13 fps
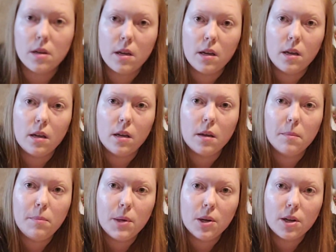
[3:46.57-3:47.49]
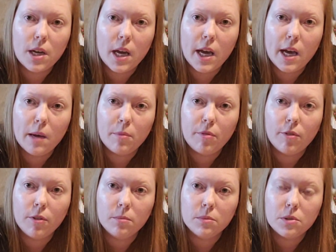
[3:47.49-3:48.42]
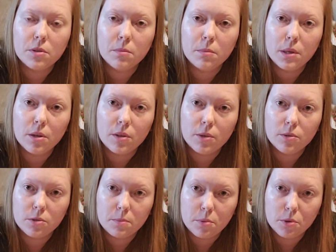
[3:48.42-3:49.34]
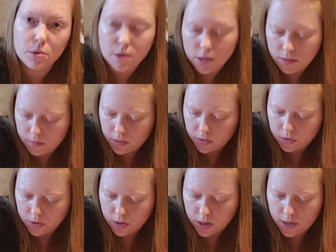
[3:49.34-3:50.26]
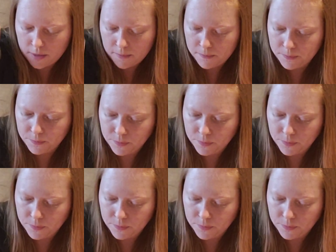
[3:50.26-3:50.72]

a beer cap from some beer that was brewed in Missouri.